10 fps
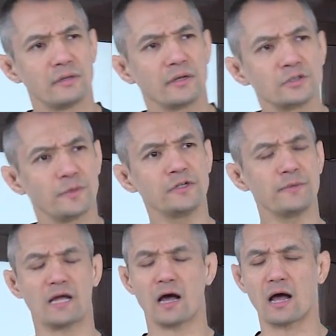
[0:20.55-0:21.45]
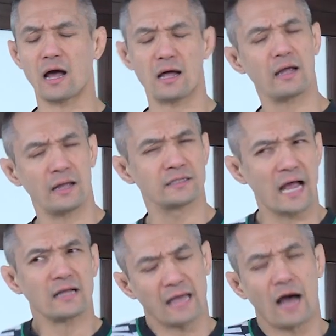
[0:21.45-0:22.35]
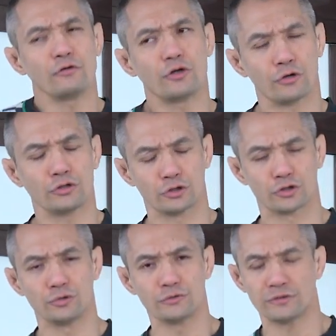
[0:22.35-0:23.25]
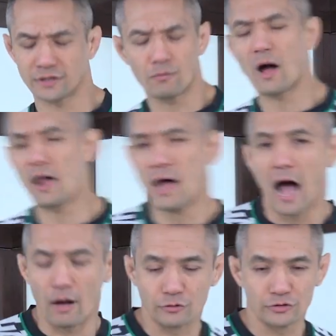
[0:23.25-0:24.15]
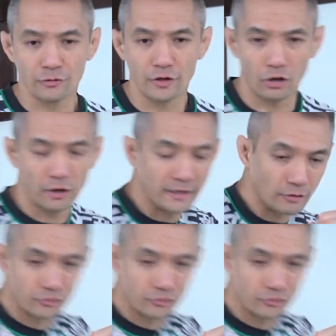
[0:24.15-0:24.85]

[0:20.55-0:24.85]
explain to me exactly how you hurt your shoulder. He's like, well, I was throwing the hook and